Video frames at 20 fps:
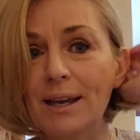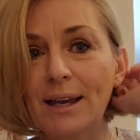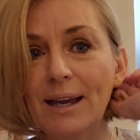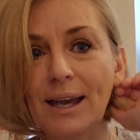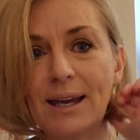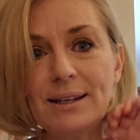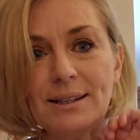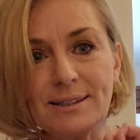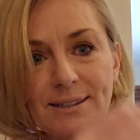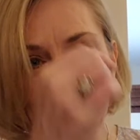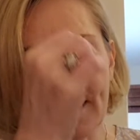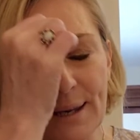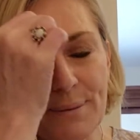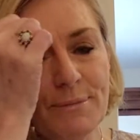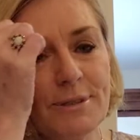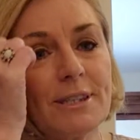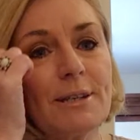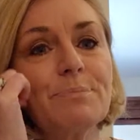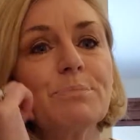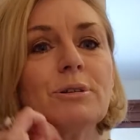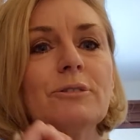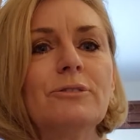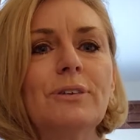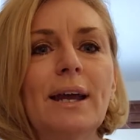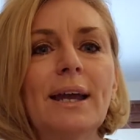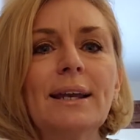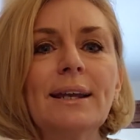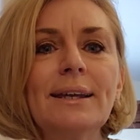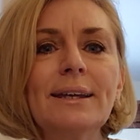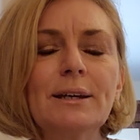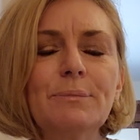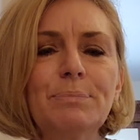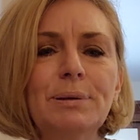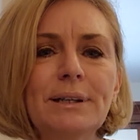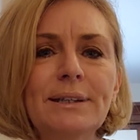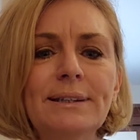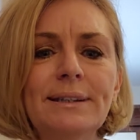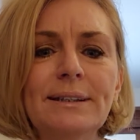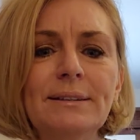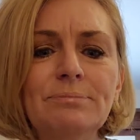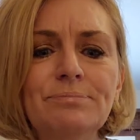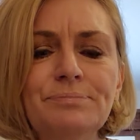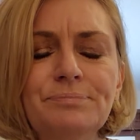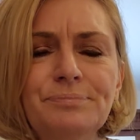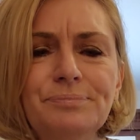and it seems the prevailing opinions